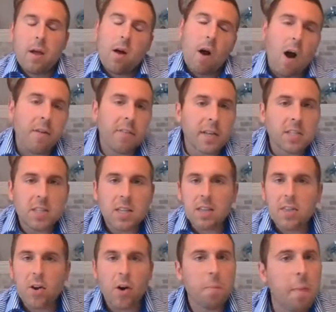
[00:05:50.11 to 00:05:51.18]
Obviously,
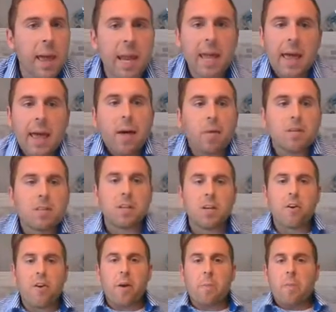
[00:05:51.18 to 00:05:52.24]
there are many hills in
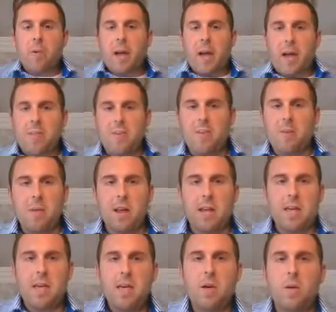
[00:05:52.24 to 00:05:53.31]
Europe, okay? There are
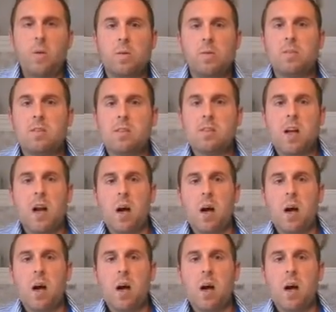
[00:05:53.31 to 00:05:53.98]
many hills.